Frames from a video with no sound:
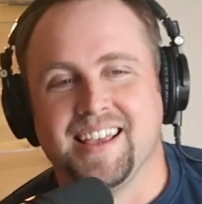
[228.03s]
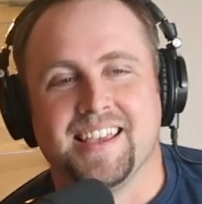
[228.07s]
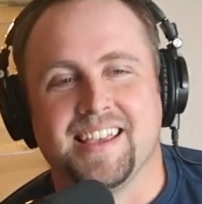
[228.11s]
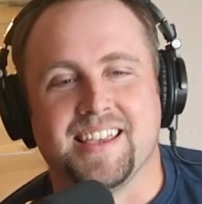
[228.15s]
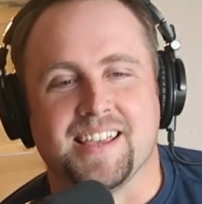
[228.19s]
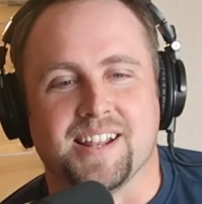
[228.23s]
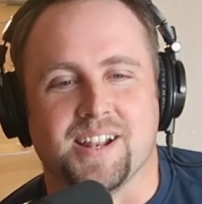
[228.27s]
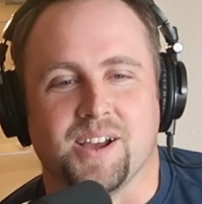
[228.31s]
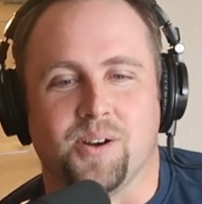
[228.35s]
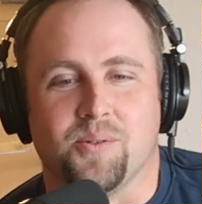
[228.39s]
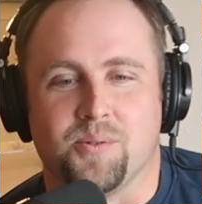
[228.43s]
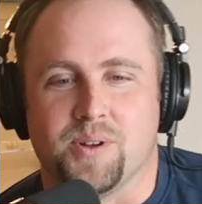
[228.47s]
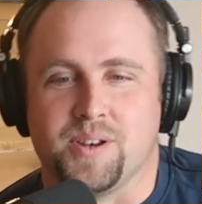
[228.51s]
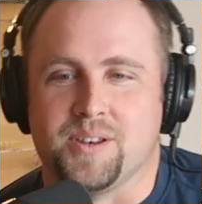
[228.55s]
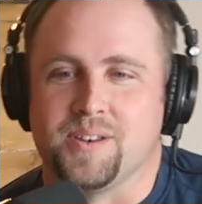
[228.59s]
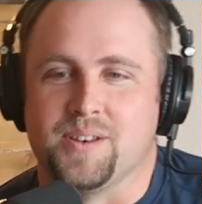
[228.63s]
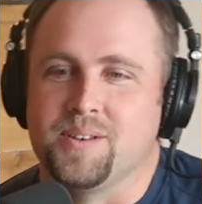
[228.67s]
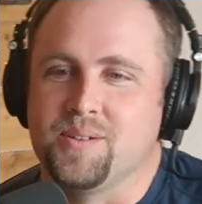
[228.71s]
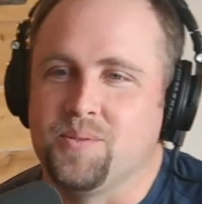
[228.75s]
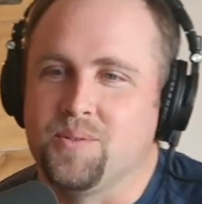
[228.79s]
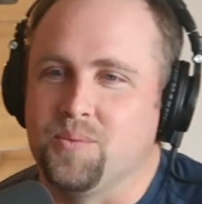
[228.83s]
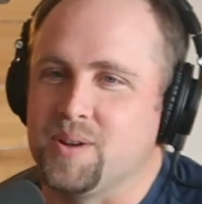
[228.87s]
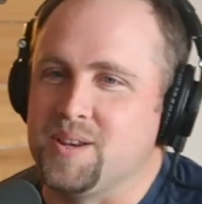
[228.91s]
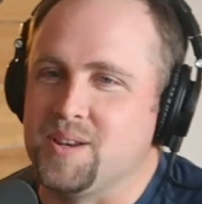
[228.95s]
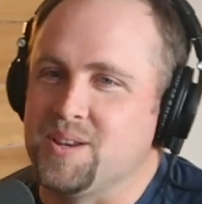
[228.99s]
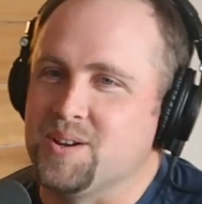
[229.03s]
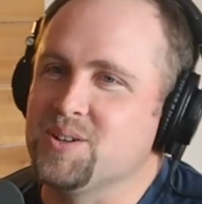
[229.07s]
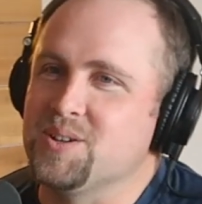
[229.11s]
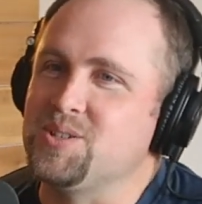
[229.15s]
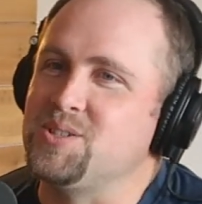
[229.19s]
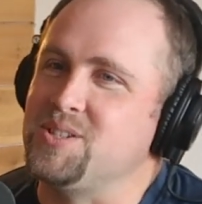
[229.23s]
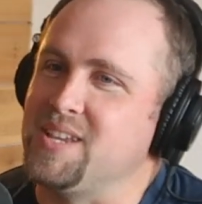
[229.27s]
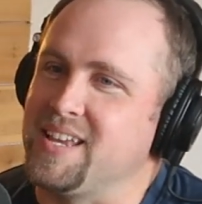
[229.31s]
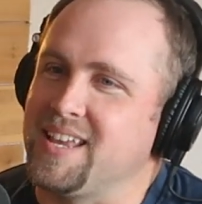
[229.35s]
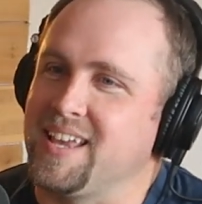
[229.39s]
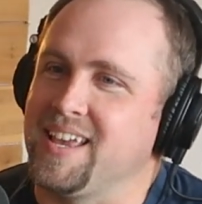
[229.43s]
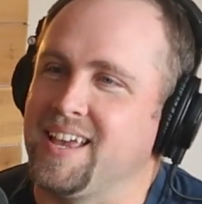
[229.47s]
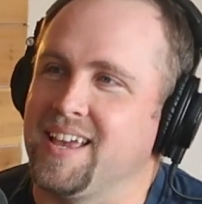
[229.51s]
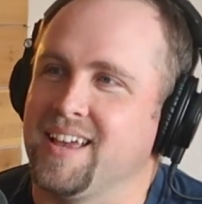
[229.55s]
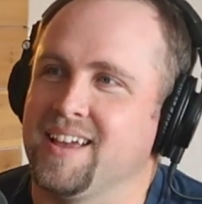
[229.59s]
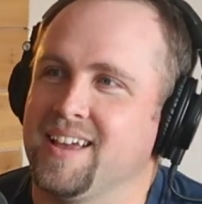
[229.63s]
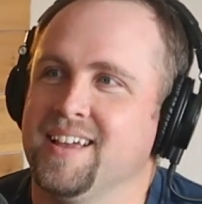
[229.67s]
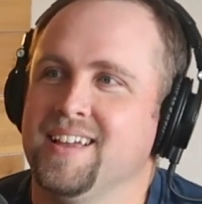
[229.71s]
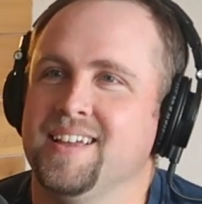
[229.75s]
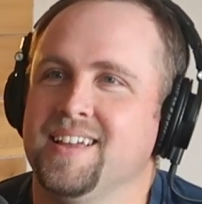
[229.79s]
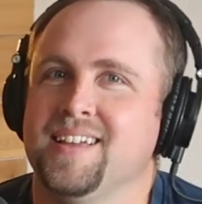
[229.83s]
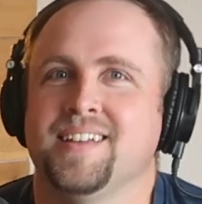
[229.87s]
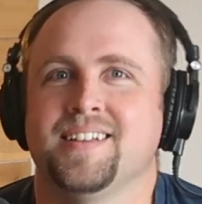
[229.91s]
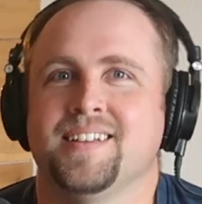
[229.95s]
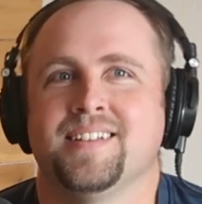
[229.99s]
When you're
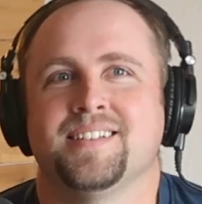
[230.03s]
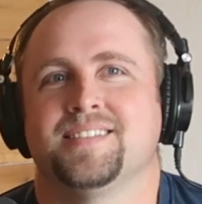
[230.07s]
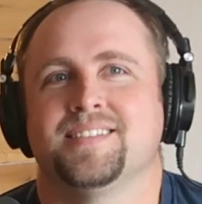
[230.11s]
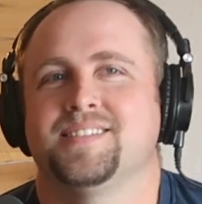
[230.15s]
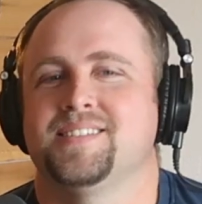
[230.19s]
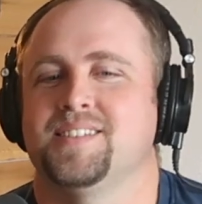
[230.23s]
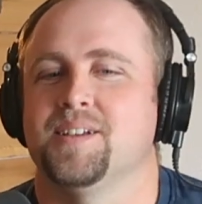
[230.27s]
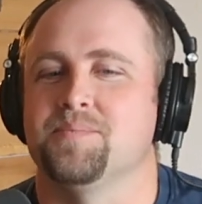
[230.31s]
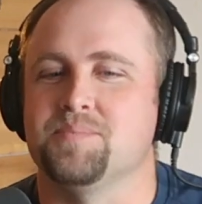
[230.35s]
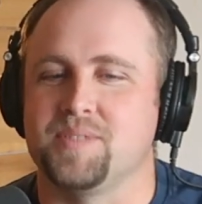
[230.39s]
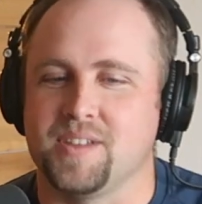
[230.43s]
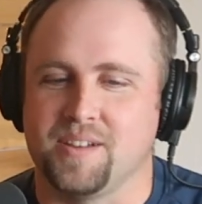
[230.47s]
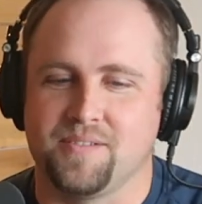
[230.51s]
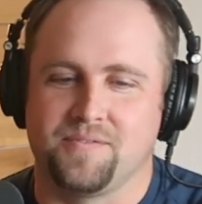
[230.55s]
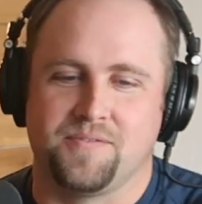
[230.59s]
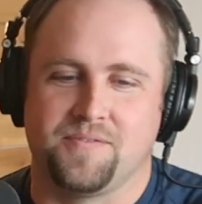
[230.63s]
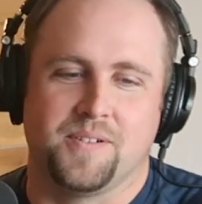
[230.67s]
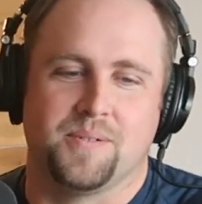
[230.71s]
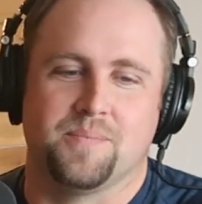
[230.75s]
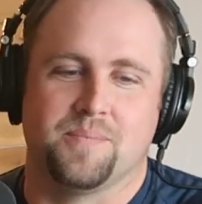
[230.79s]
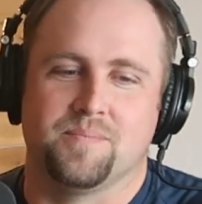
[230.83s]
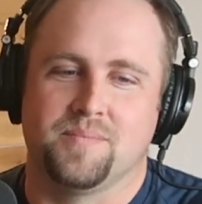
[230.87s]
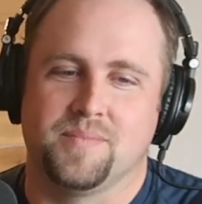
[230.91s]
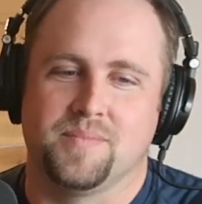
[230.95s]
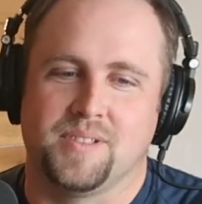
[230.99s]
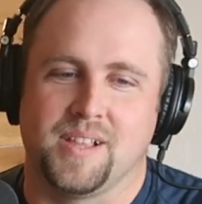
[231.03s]
singing something from,